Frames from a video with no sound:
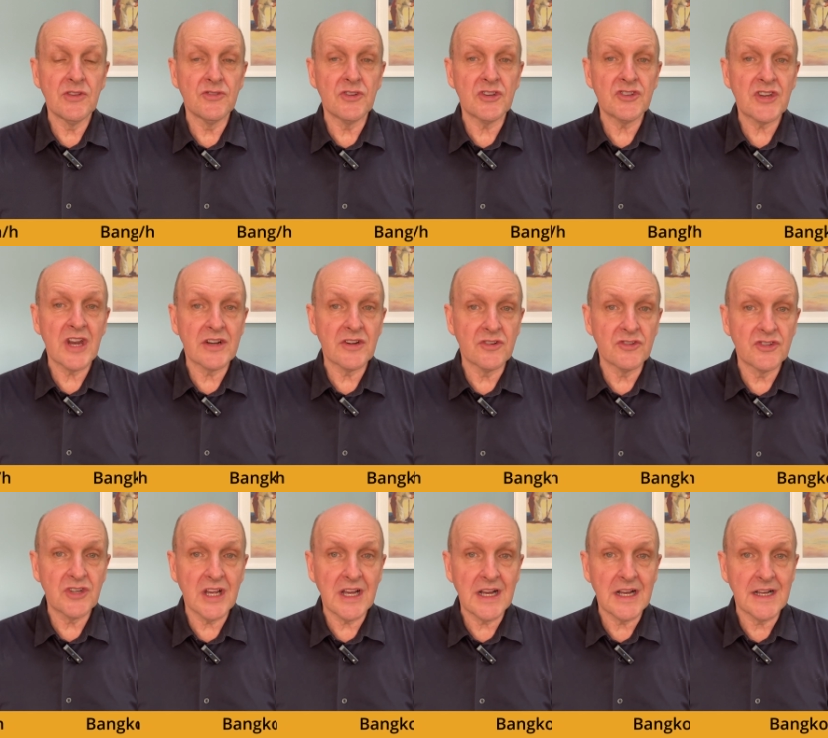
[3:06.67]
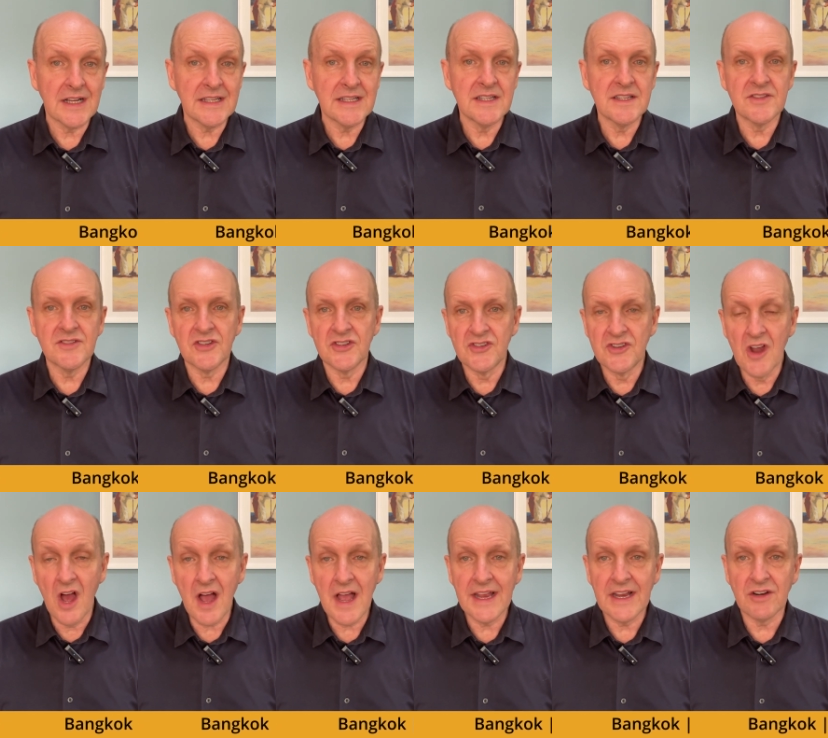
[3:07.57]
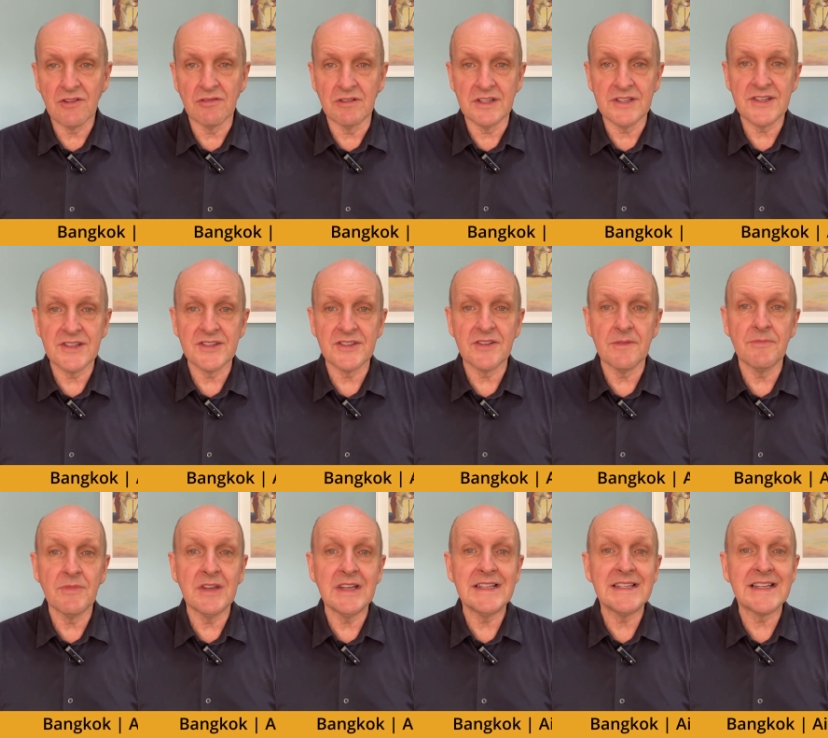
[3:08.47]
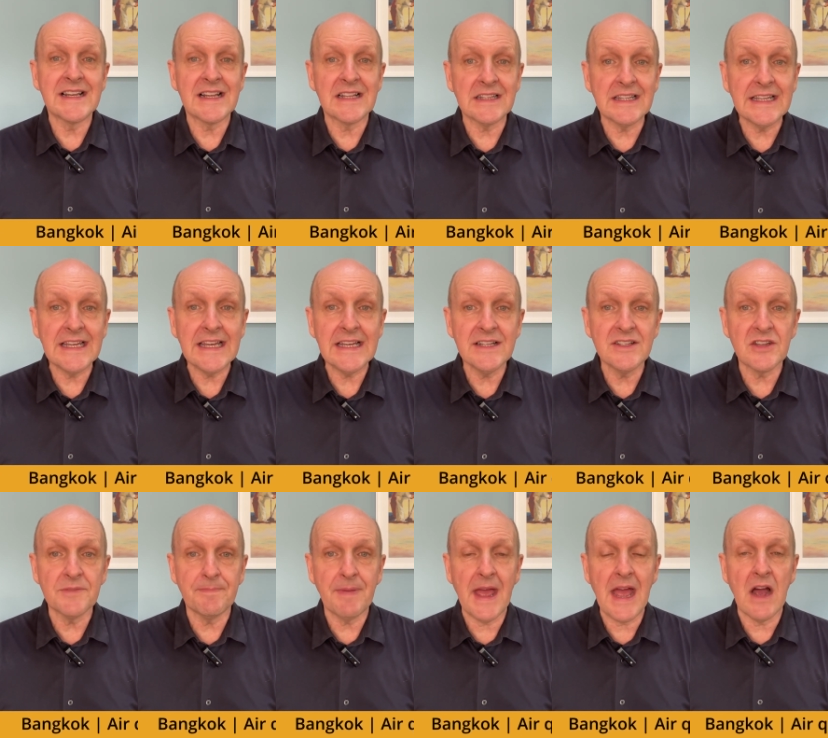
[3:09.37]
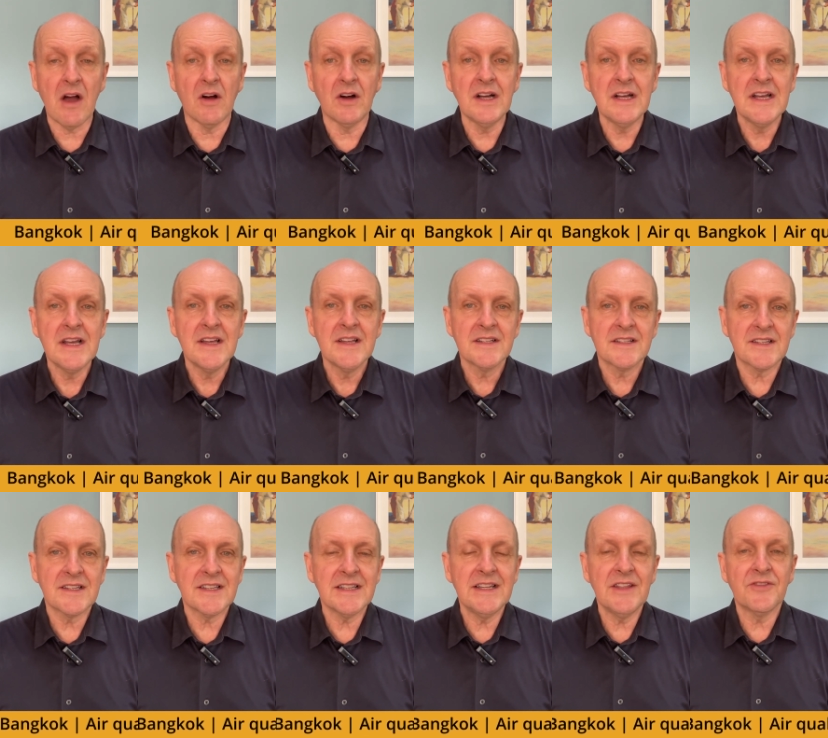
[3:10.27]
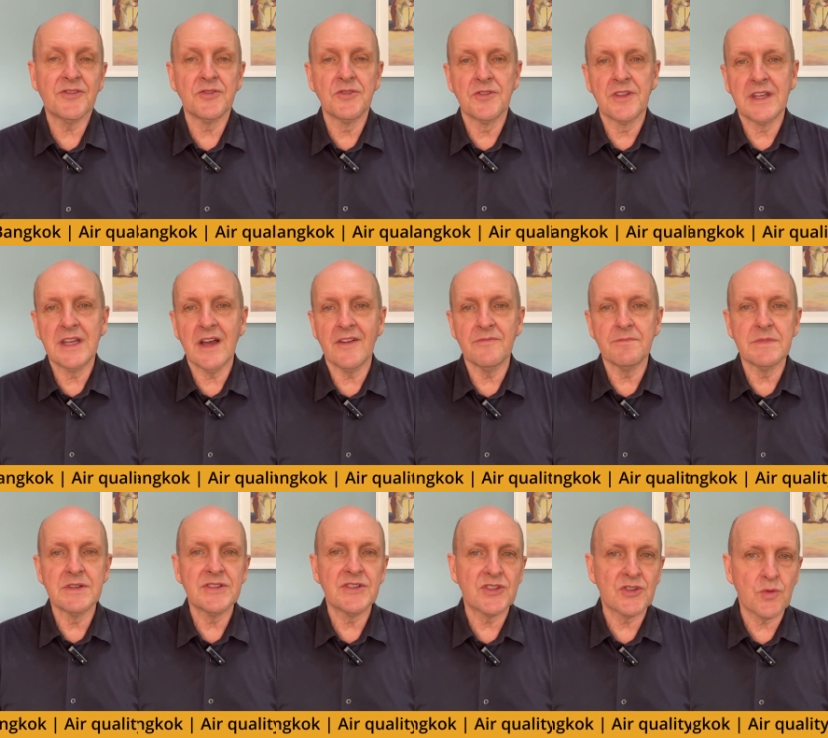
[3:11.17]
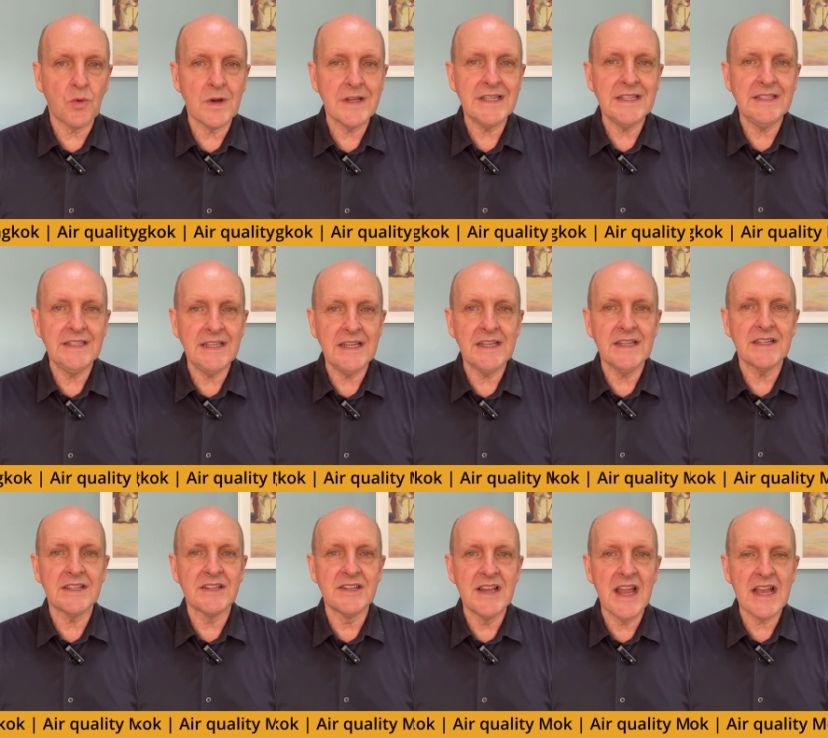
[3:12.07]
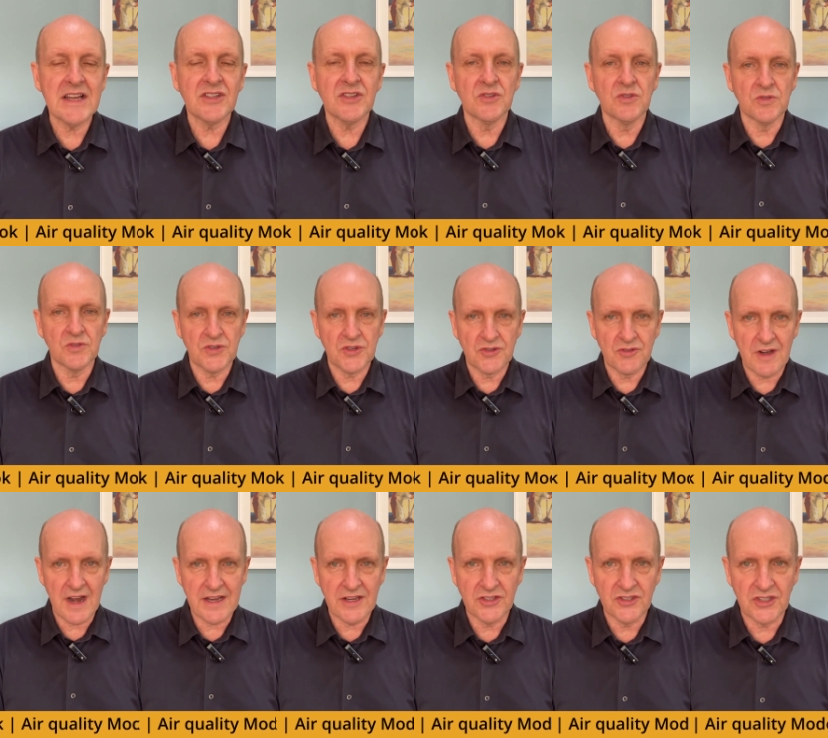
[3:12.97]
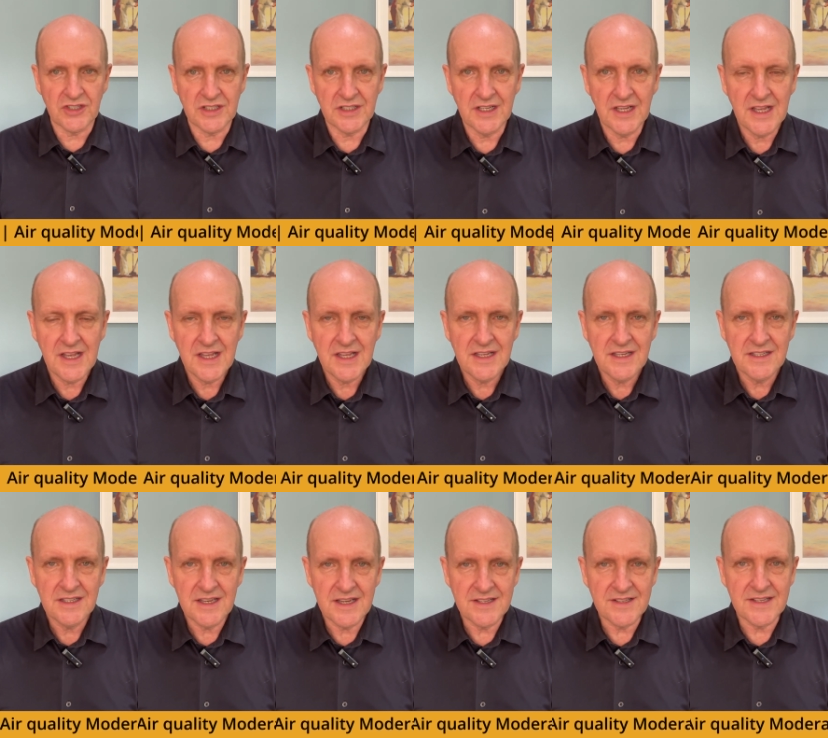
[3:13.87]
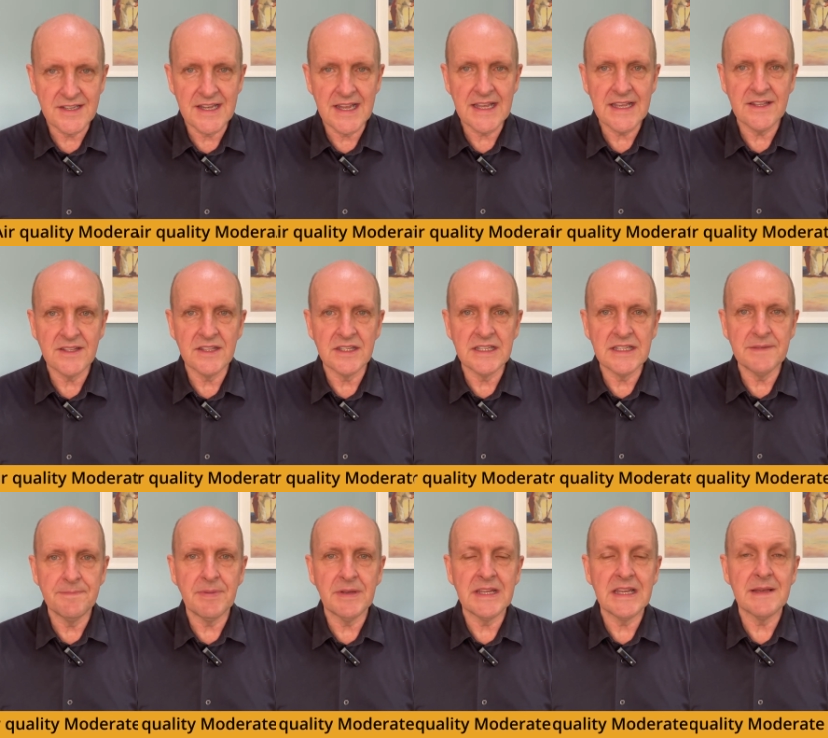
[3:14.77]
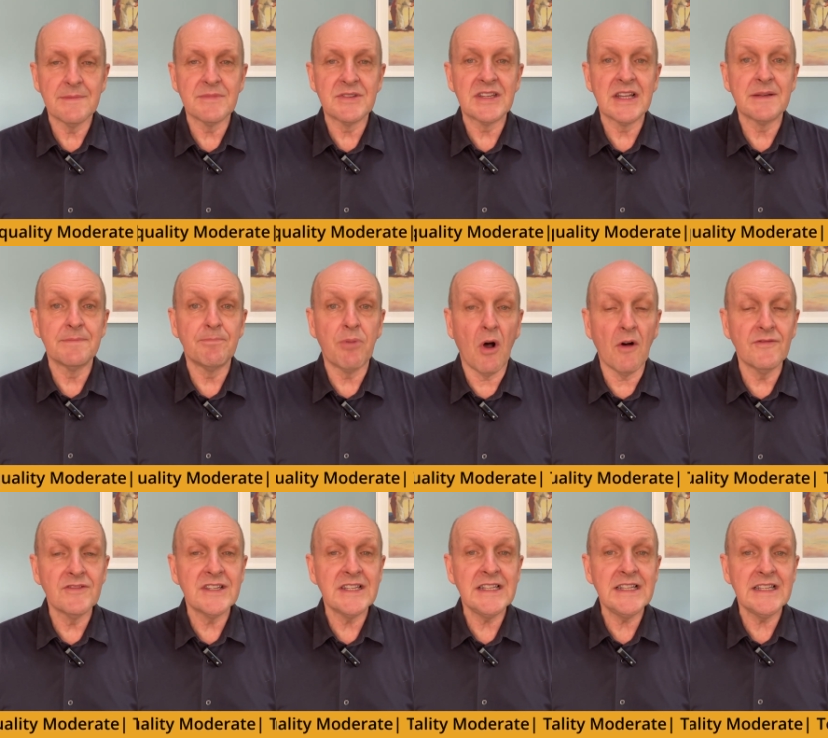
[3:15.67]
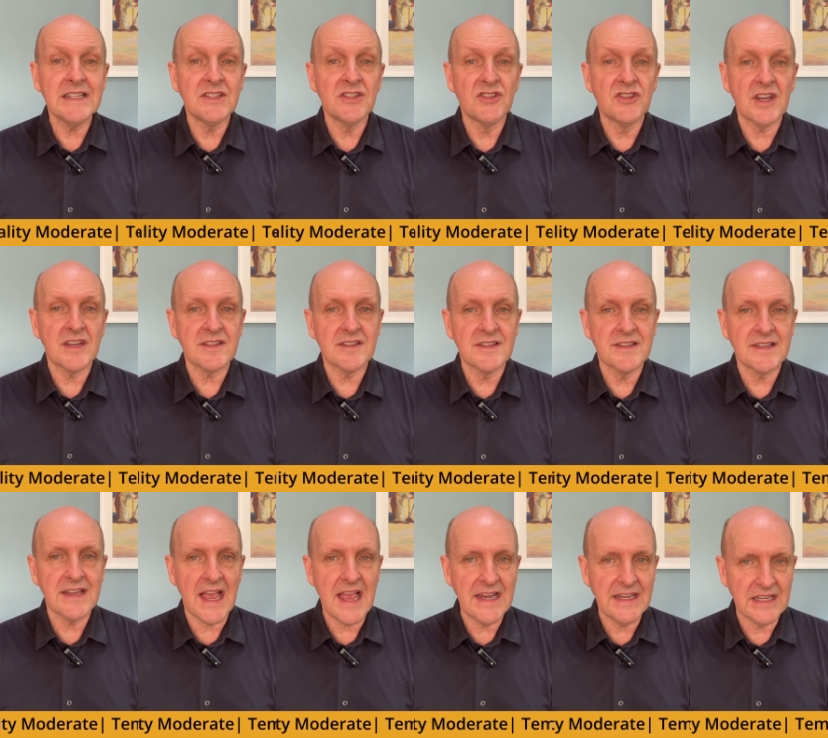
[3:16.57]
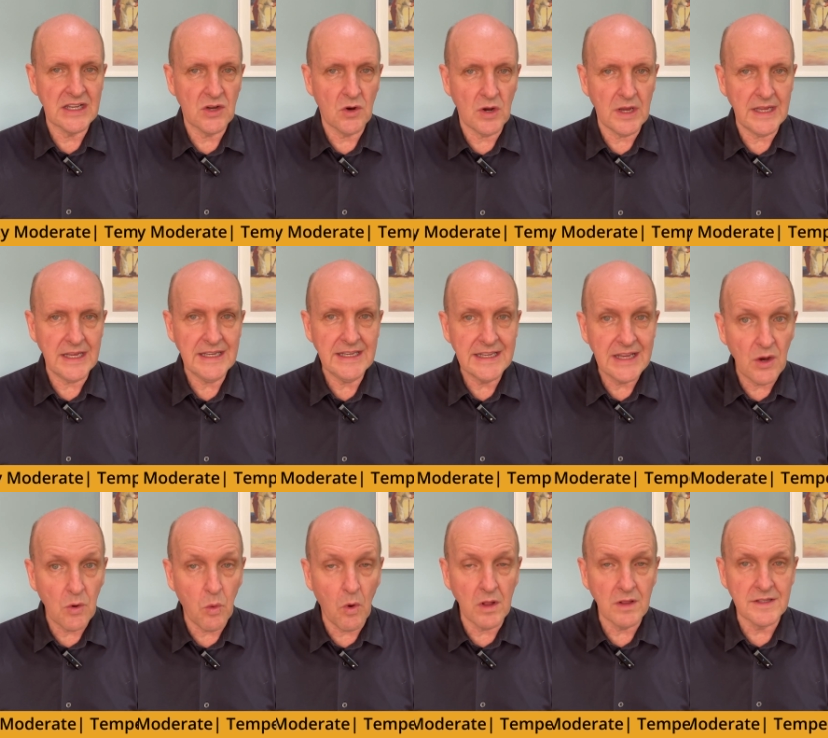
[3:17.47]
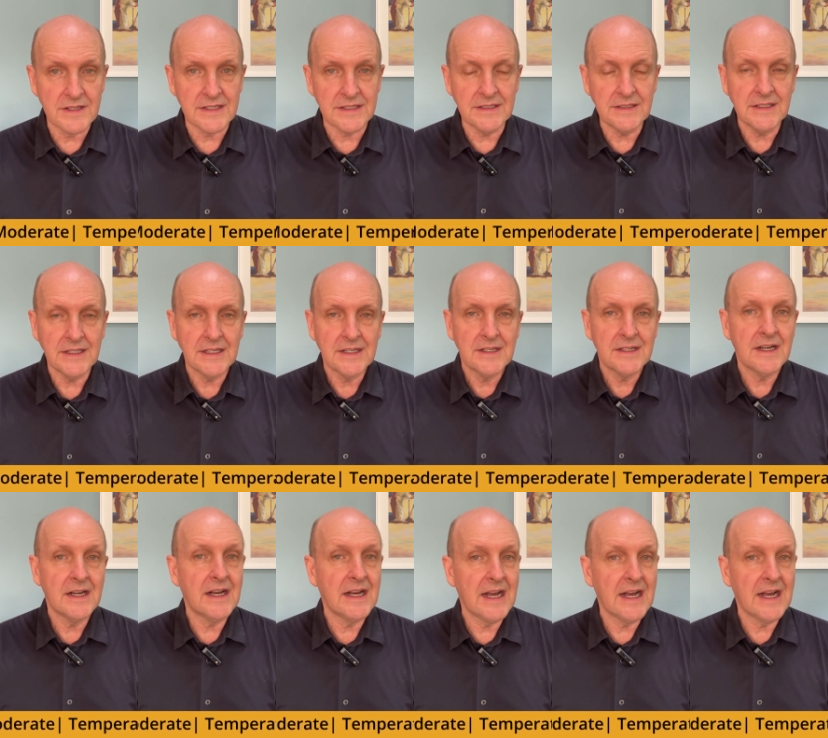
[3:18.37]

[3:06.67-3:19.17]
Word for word: Prayut Chan-o-cha is denying criticism that he's clinging to power to see through the government's 20 year national strategy. Yesterday, the PM said poverty, injustice, and inequality